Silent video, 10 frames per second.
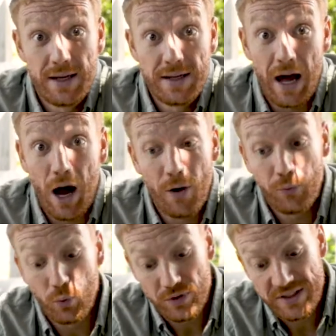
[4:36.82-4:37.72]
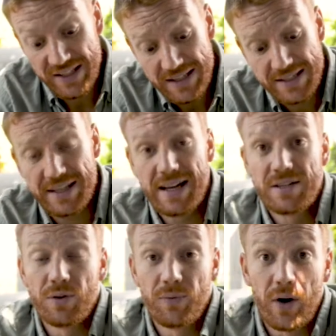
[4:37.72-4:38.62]
Now, if you're dead
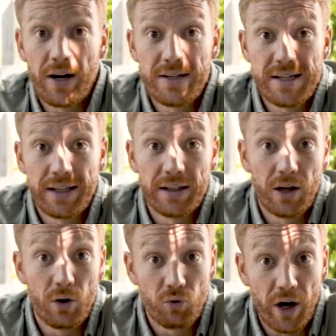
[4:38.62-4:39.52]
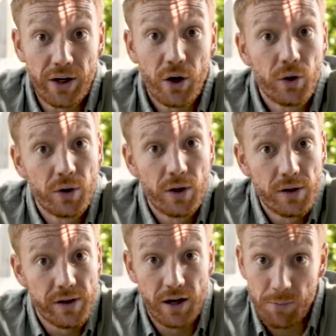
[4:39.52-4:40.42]
set on finding a rhino,
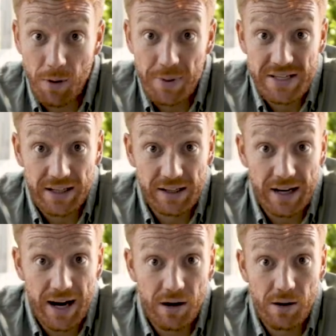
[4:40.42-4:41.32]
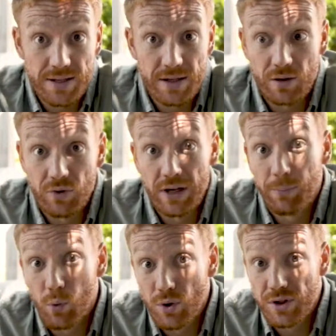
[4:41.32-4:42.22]
there are going to be particular areas that are really
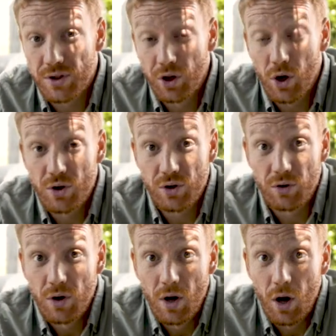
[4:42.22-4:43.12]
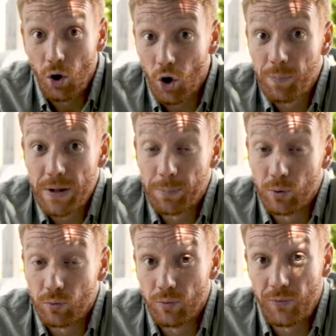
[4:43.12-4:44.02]
important to go to. A lot of
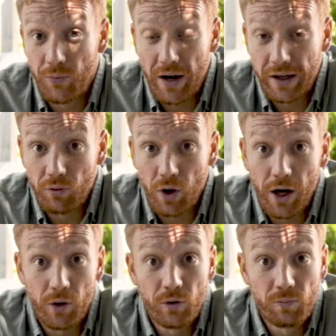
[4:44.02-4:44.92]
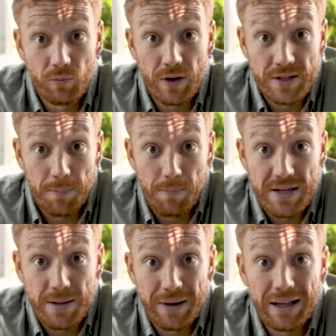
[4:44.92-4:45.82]
people finding a rhino is is a
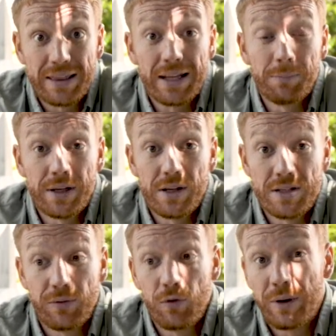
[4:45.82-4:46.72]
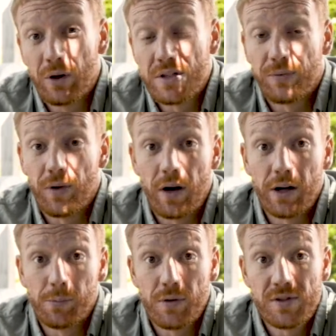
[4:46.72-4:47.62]
is a big thing because if you've been on safari a
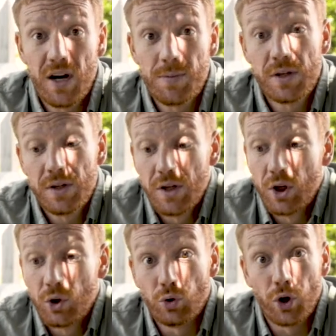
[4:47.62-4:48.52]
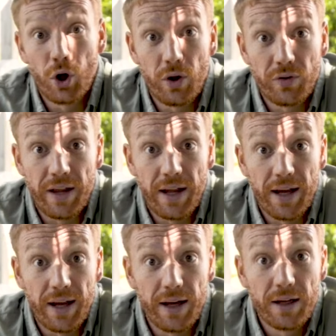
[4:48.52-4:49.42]
number of times, you'll know that
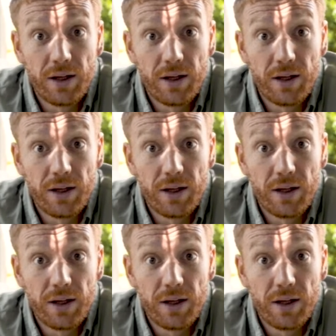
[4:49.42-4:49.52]
they're